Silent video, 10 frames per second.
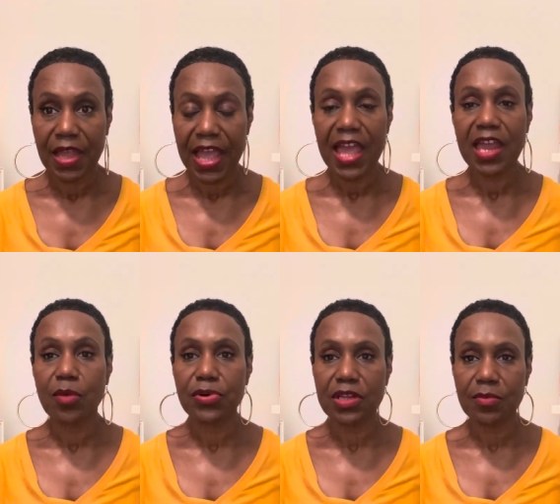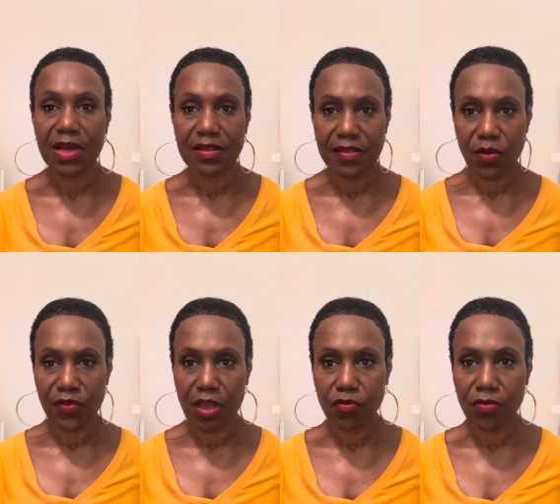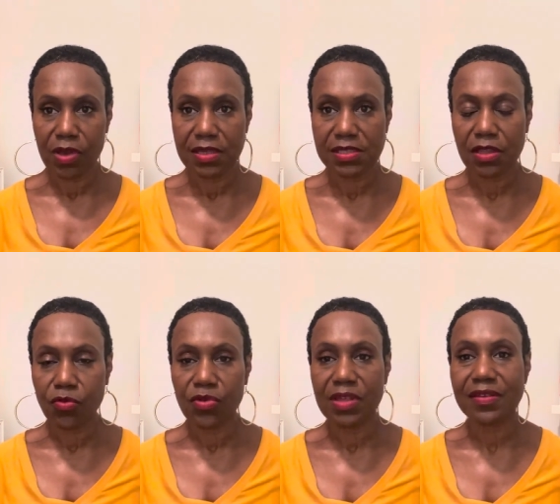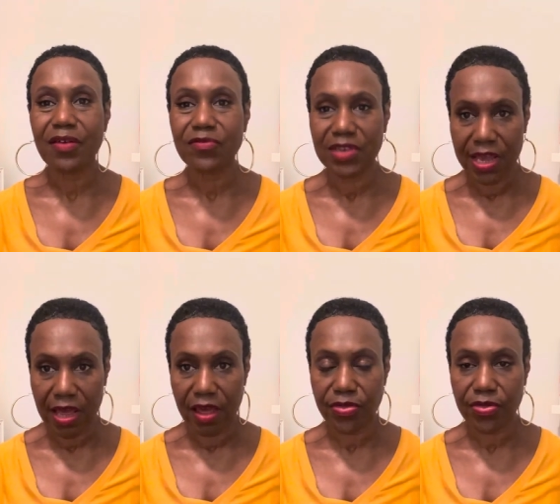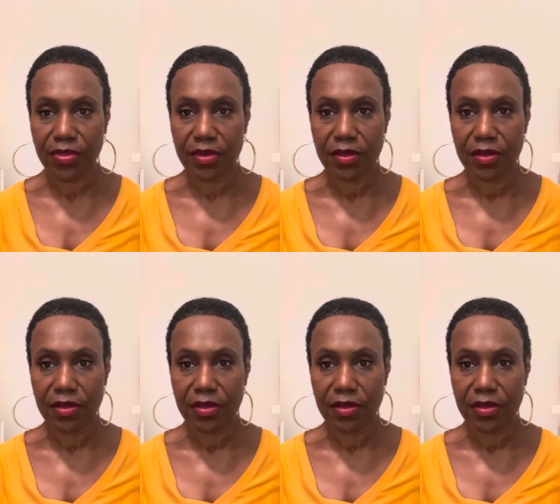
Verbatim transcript: And I'm putting myself at risk, the risk of death